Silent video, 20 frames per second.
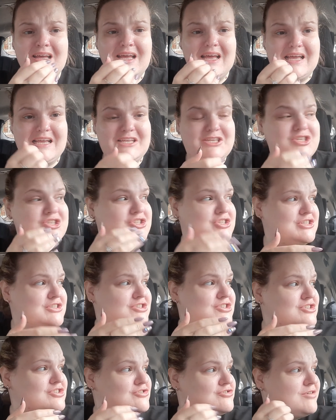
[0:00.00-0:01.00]
It's
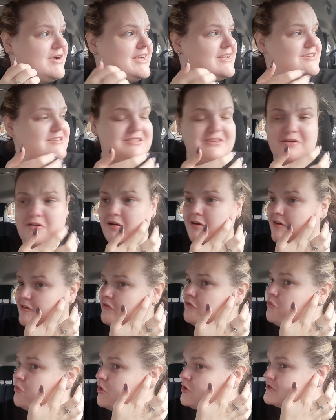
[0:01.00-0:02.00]
just stress
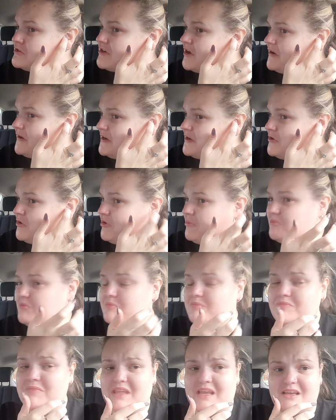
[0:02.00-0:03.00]
of what's going on.
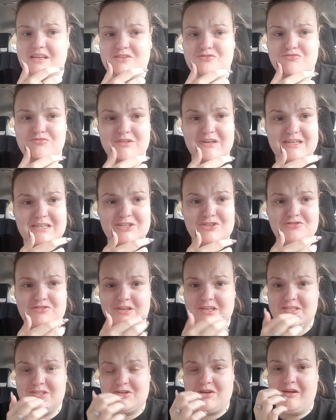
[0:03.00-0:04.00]
He's really
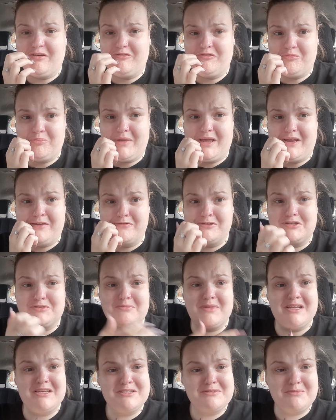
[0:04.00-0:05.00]
stressed over me, which
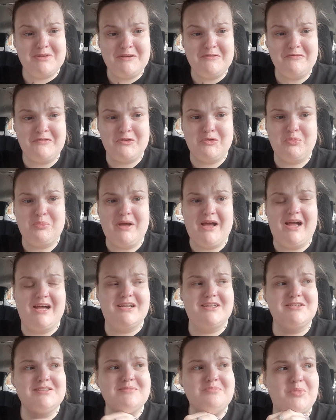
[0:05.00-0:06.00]
makes me feel
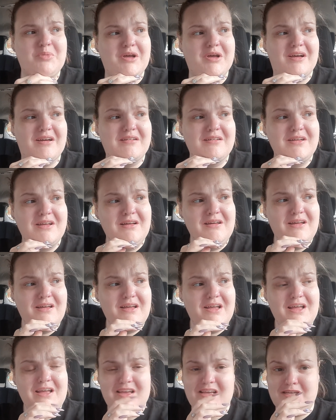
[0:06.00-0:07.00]
bad, but
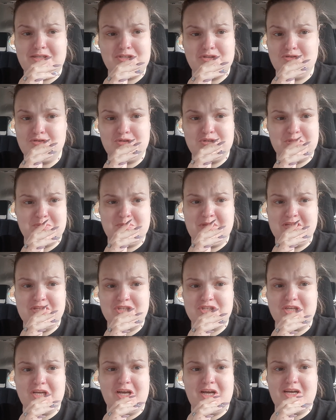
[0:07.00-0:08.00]
he's not
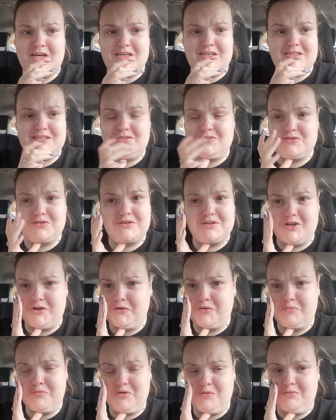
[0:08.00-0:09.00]
dementia. He's got
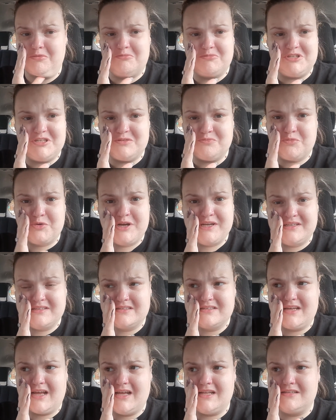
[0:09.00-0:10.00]
no problems. His brain
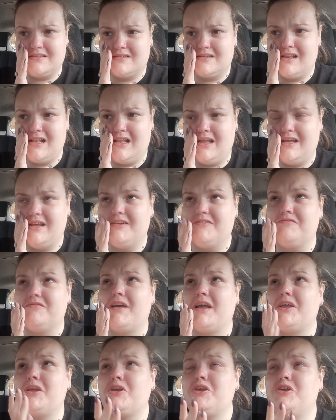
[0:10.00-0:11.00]
scan's clear.
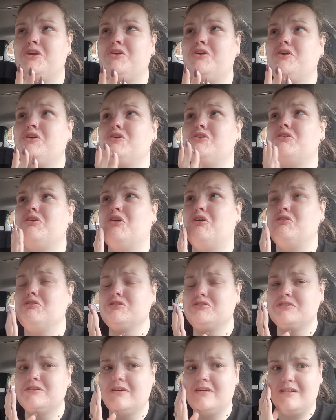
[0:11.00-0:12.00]
Thank
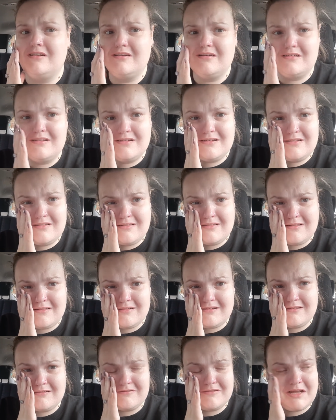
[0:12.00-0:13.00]
God.
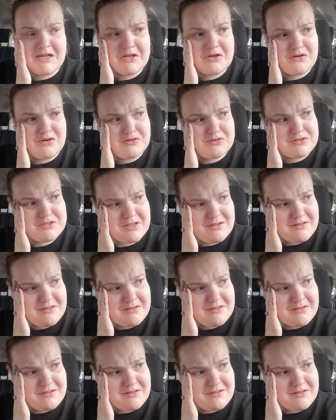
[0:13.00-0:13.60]
Oh, thank God.